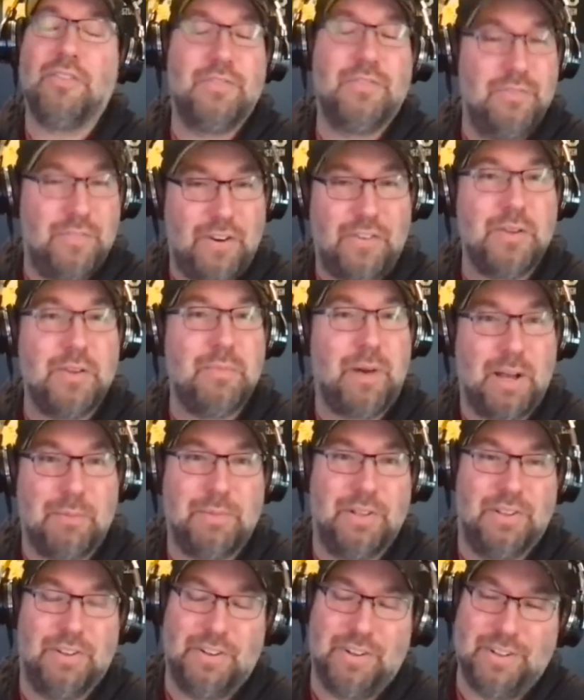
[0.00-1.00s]
popular
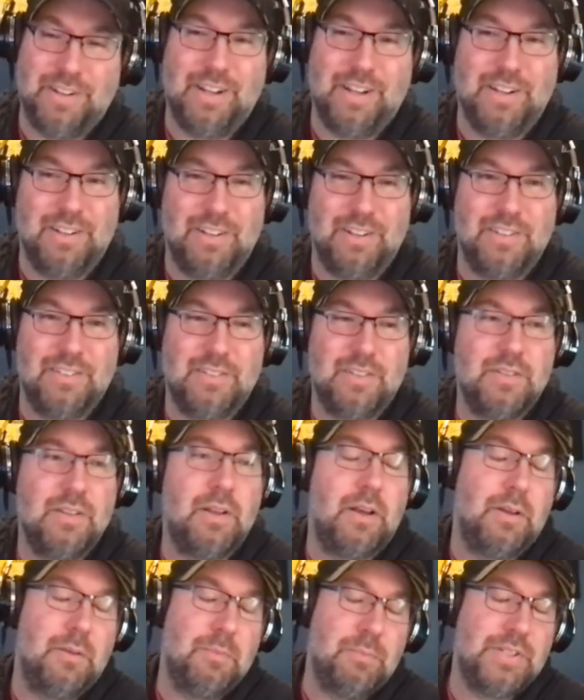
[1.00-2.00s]
and and uh,
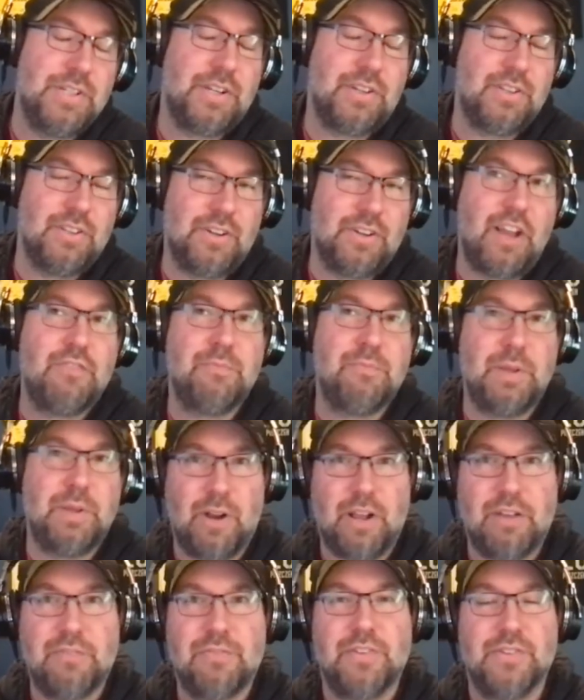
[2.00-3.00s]
in particular FB
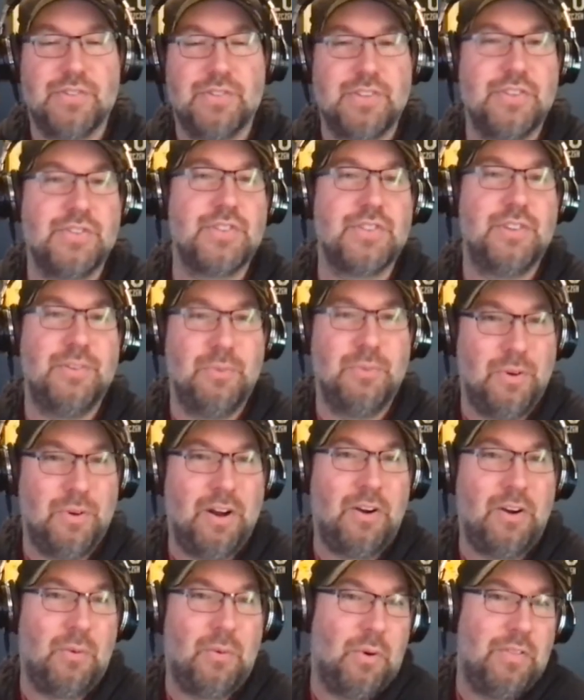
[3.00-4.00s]
Ref is is our
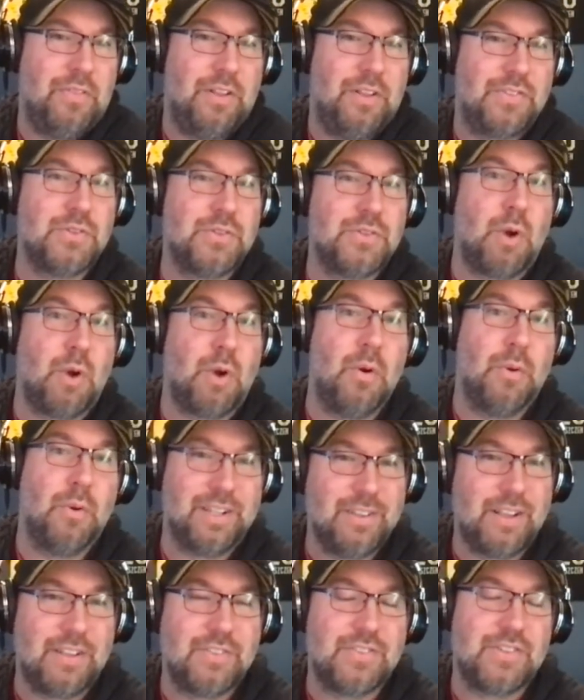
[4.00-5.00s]
one that's growing.
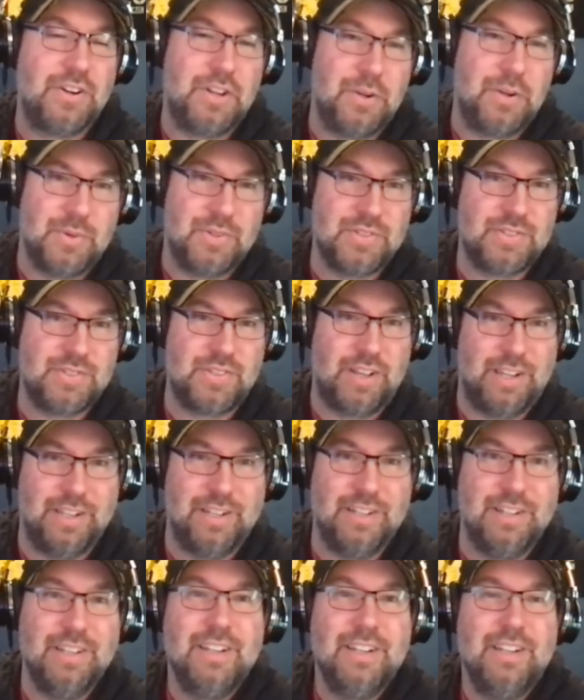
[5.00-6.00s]
That's our newest site
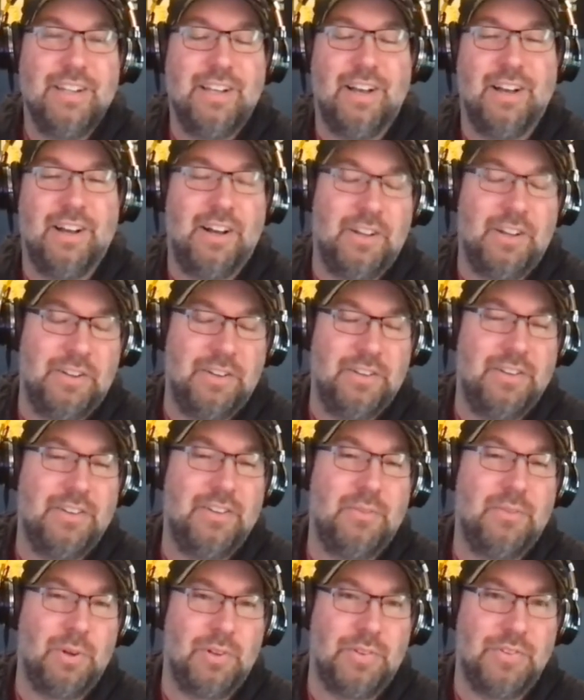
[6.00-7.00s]
uh, on
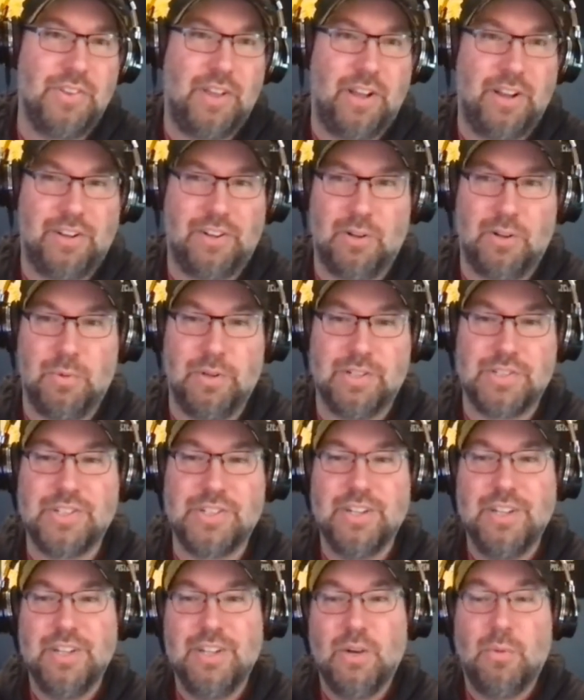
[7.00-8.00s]
World Soccer. Which
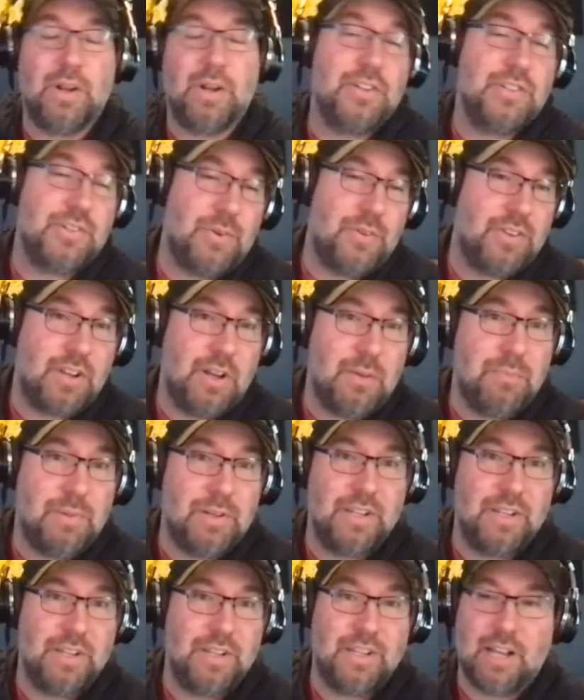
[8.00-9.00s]
when I joined the
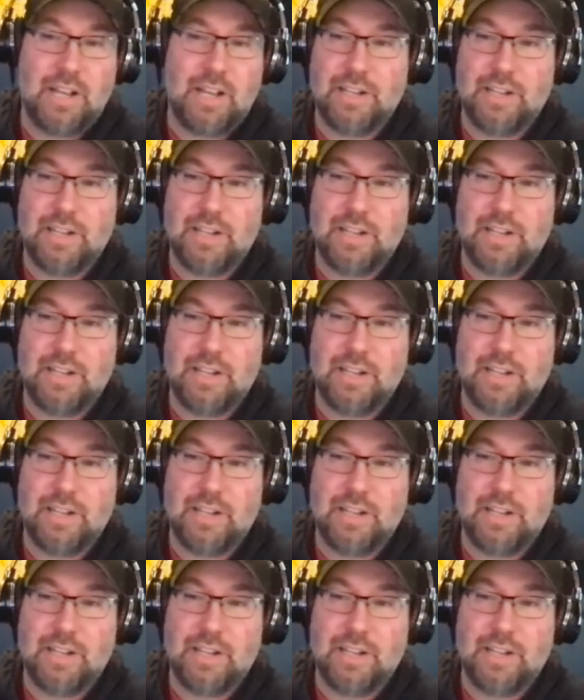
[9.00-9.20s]
company, I